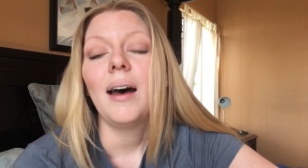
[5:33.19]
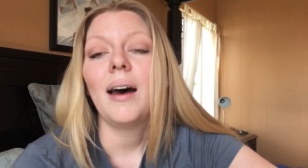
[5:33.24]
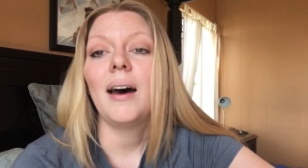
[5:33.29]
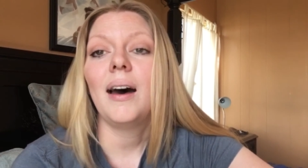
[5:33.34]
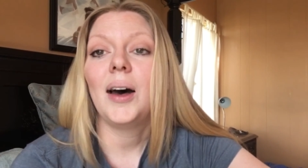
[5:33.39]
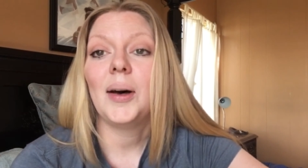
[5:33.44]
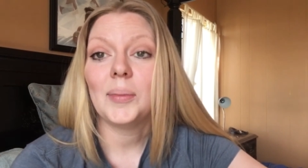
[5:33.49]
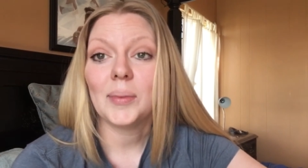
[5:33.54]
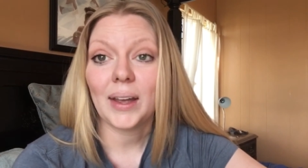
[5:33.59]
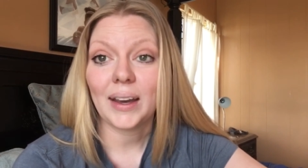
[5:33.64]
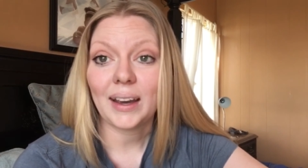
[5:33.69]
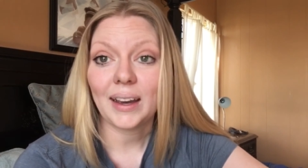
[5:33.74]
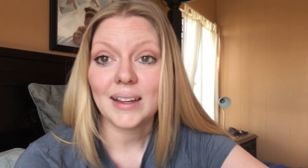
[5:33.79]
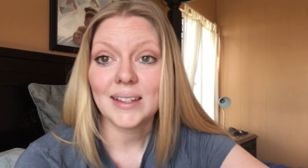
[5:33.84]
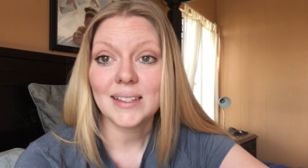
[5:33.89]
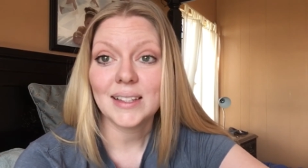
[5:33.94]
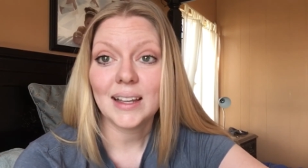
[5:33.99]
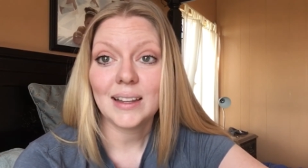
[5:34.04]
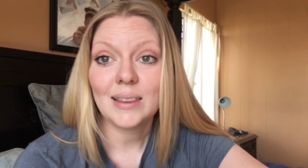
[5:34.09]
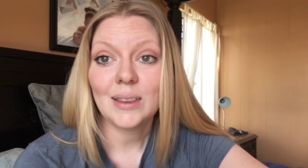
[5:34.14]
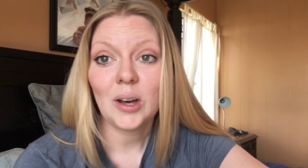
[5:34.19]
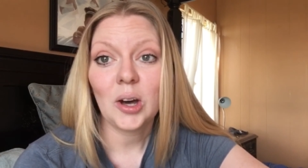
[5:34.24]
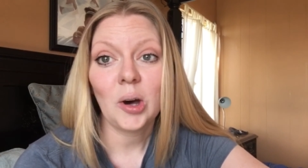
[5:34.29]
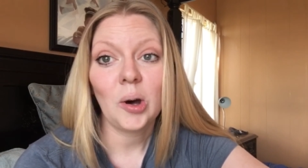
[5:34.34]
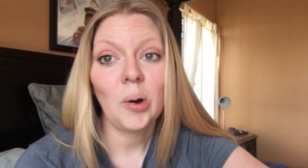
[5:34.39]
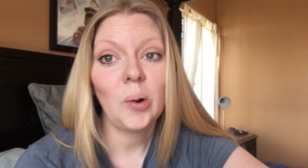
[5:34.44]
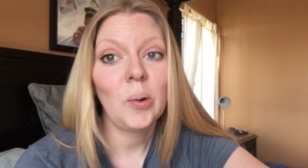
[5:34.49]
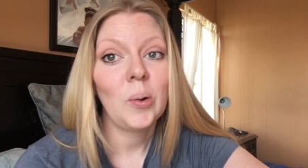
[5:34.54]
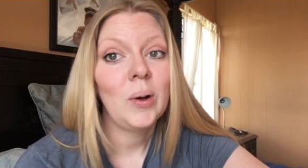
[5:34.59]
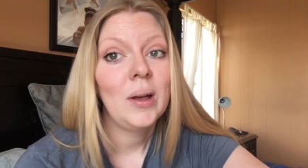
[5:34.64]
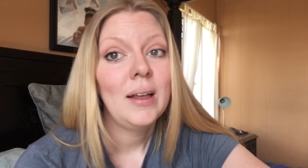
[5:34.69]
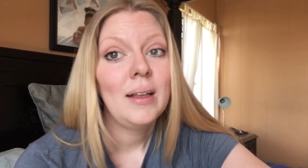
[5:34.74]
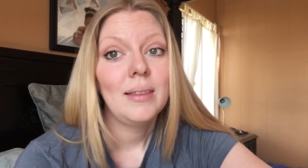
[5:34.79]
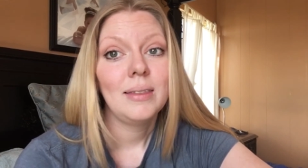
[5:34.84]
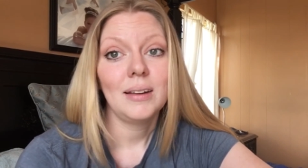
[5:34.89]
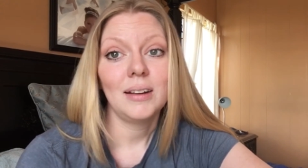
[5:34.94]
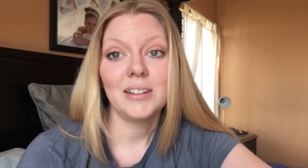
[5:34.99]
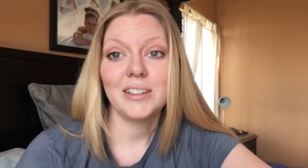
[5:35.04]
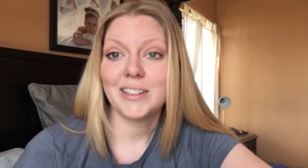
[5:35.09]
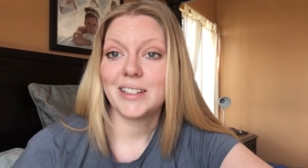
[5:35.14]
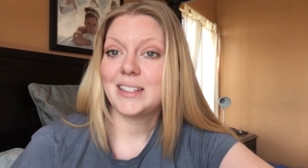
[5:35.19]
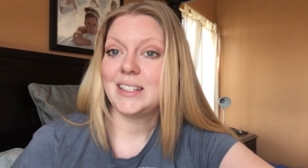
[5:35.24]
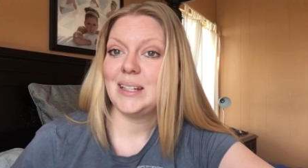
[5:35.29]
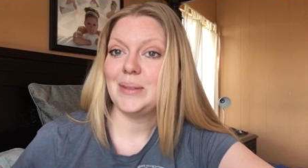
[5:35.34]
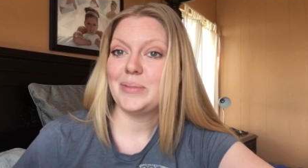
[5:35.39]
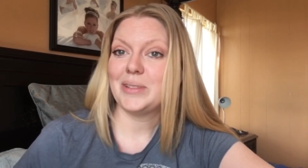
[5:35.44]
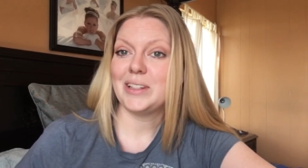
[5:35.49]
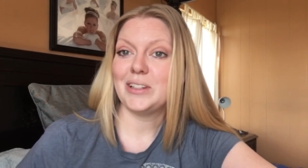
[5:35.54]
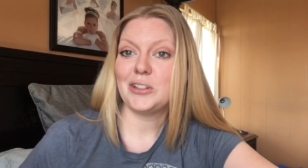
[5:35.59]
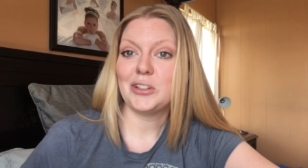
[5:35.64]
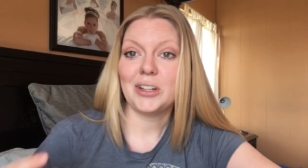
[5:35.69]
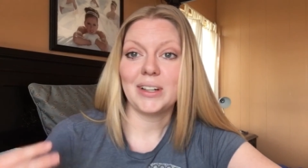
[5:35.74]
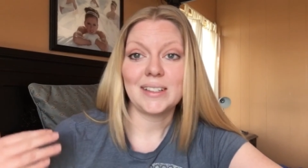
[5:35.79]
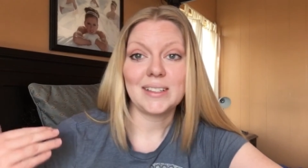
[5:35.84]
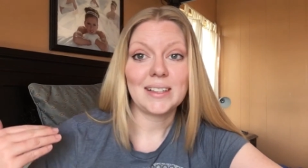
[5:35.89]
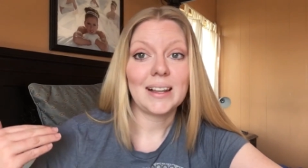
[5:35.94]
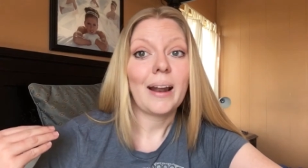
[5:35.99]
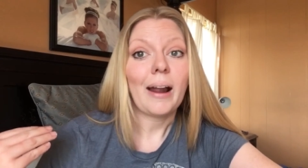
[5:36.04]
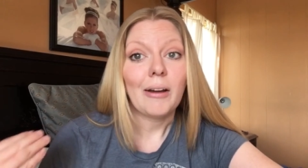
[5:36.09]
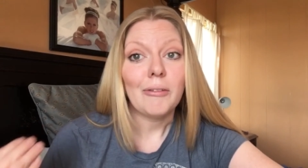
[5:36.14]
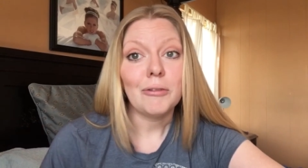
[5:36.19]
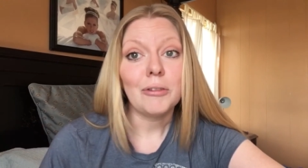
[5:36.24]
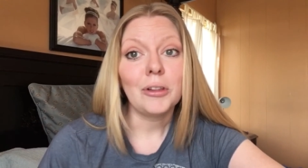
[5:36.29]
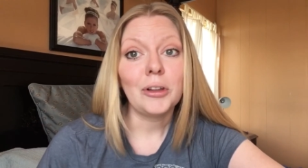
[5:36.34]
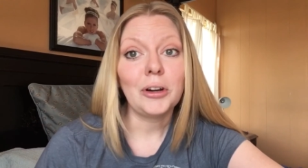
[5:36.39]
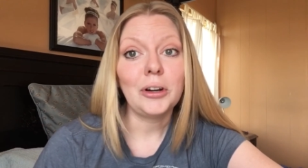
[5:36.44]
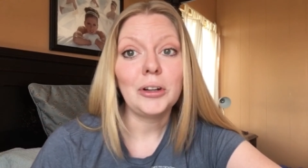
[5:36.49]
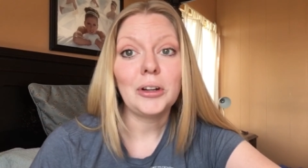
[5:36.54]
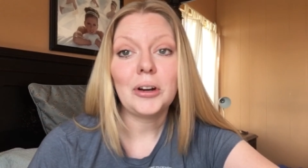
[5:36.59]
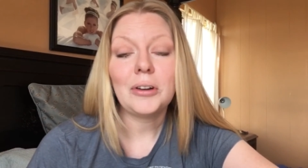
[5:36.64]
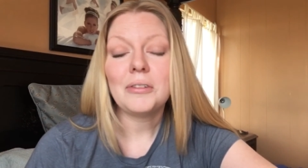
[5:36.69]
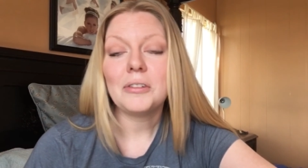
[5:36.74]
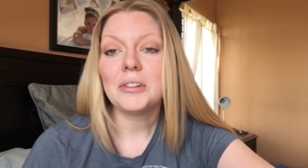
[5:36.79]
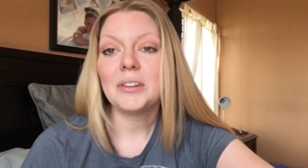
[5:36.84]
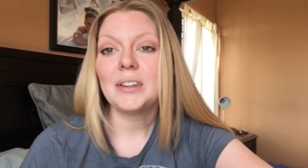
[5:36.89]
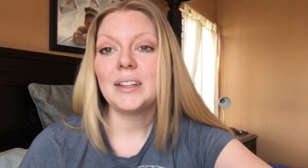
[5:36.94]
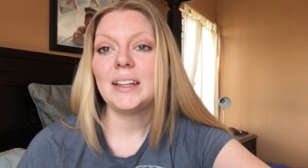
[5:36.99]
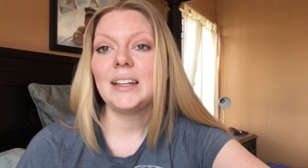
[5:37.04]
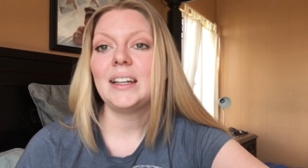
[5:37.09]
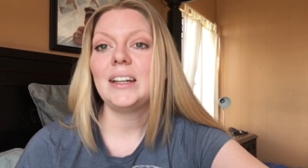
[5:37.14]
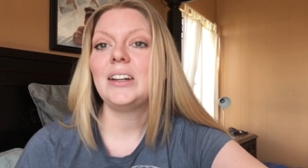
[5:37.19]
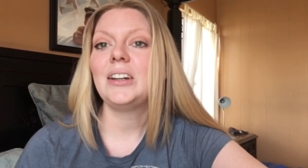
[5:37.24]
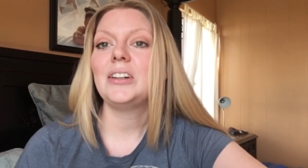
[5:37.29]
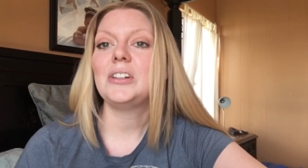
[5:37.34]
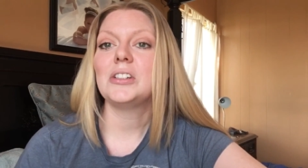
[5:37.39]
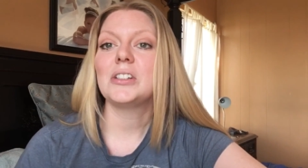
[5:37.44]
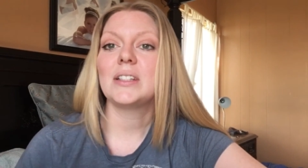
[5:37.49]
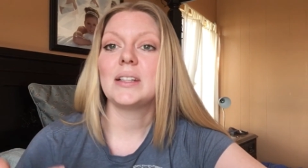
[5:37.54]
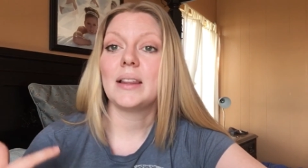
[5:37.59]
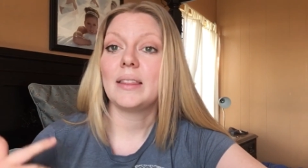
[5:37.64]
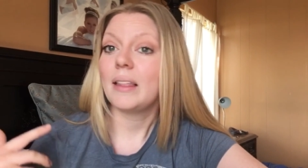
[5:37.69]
Like I said, though, they're just tips and tricks that I've learned over the years.